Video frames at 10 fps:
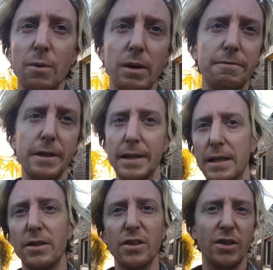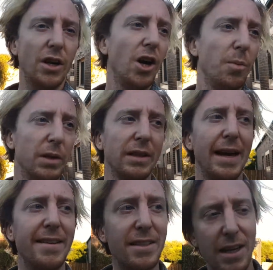we fit into the urban
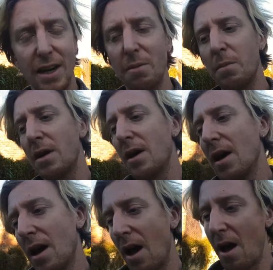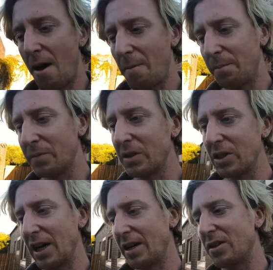landscape.
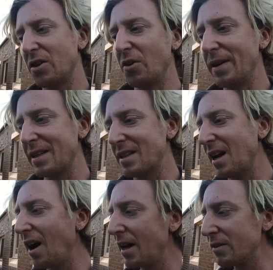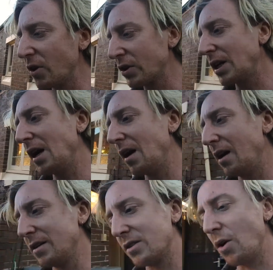Yeah, so that's kind of on the
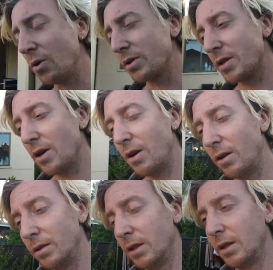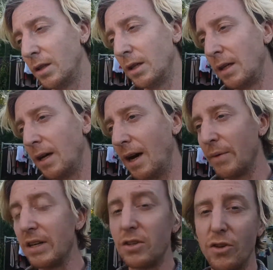cards. Also, I
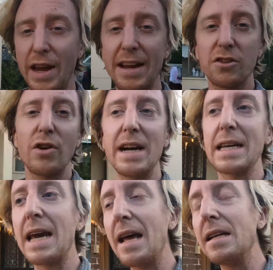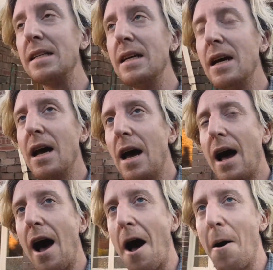want to do end grain again.
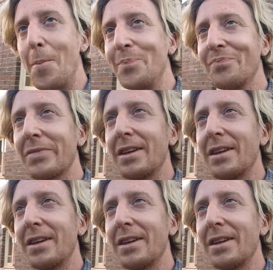I